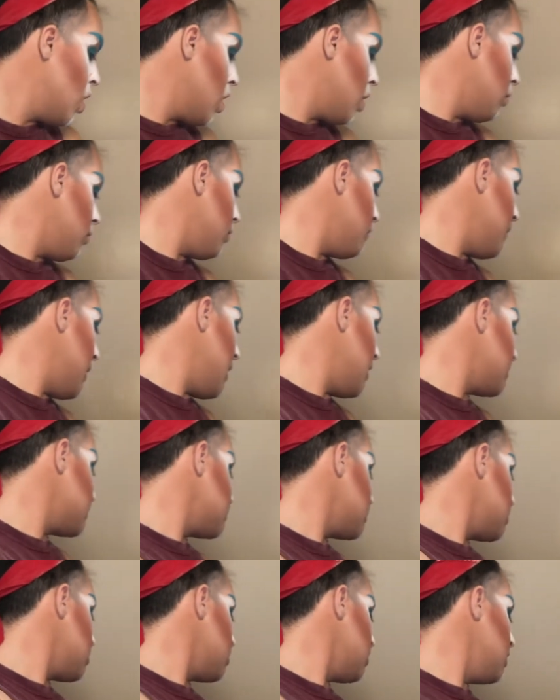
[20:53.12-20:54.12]
We'll box
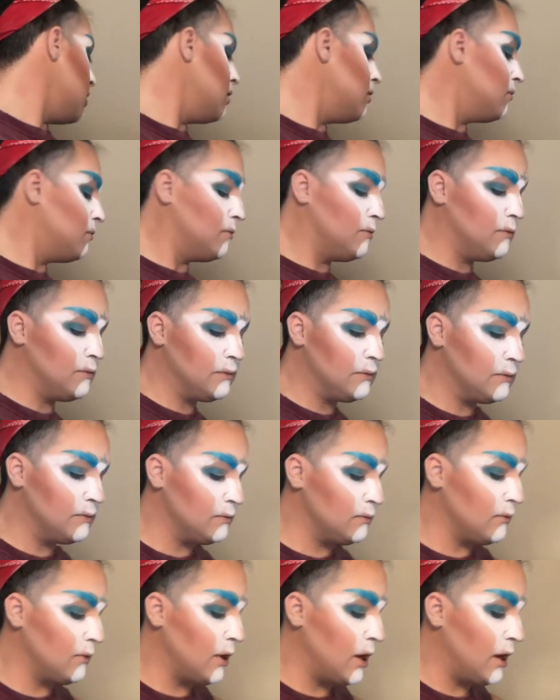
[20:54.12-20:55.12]
her up,
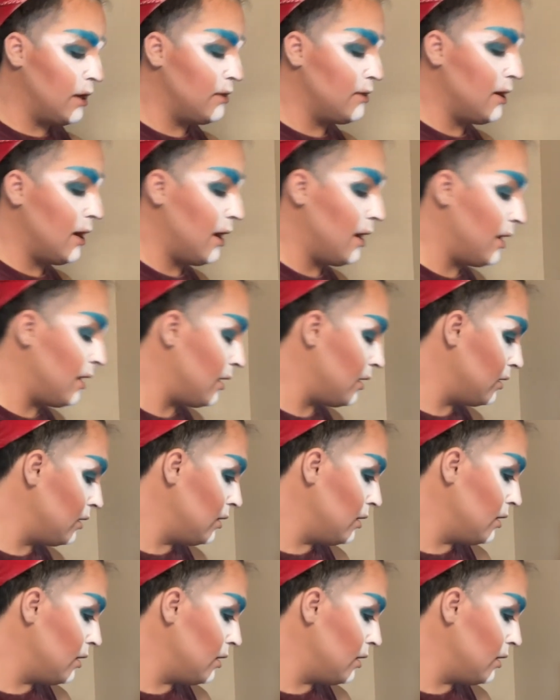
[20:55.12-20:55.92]
and then